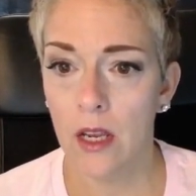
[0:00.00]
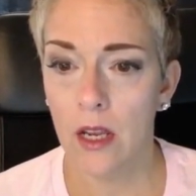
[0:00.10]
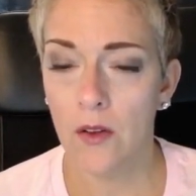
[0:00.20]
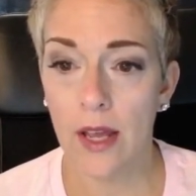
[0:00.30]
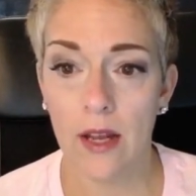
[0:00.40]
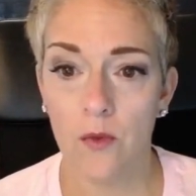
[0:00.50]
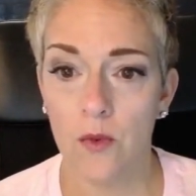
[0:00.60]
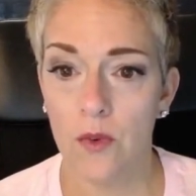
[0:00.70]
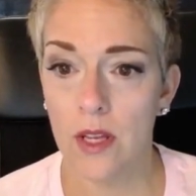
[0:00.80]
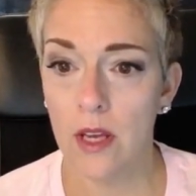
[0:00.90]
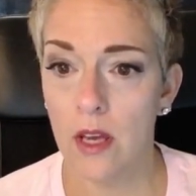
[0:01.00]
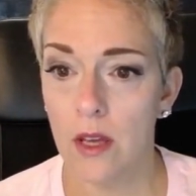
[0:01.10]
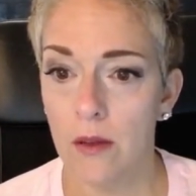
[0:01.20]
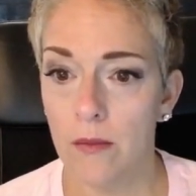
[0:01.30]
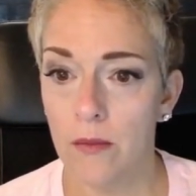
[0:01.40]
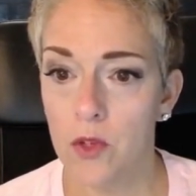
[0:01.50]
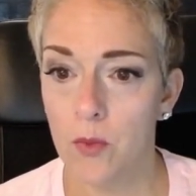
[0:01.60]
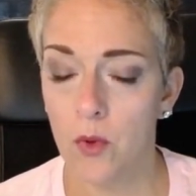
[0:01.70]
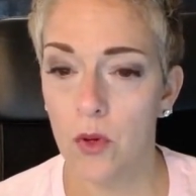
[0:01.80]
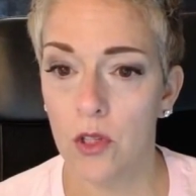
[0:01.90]
Okay, I don't want any
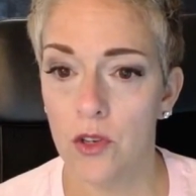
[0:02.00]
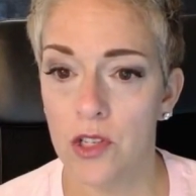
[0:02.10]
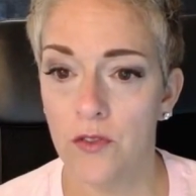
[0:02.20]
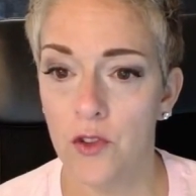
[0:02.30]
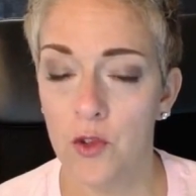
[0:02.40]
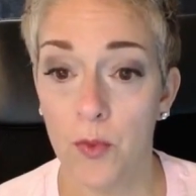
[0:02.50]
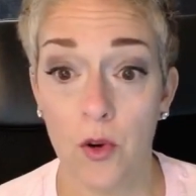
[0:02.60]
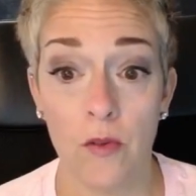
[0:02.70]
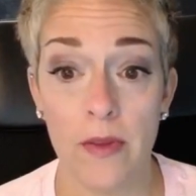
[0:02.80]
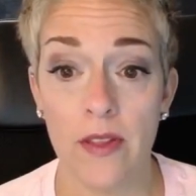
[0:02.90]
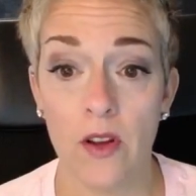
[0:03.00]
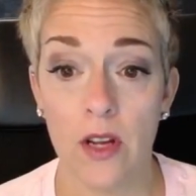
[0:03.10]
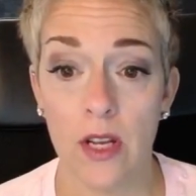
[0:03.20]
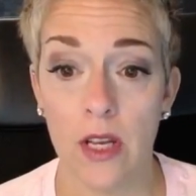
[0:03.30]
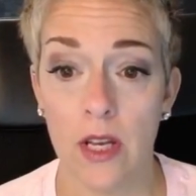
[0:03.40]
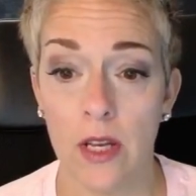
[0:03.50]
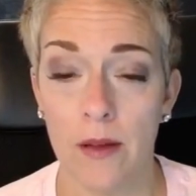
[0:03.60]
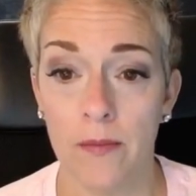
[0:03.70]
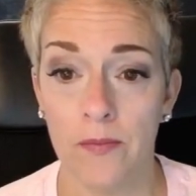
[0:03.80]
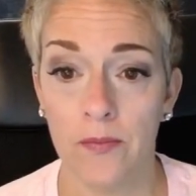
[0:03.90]
spoilers. If you spoil me, they're
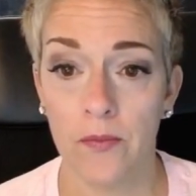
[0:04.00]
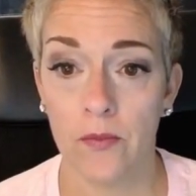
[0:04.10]
gonna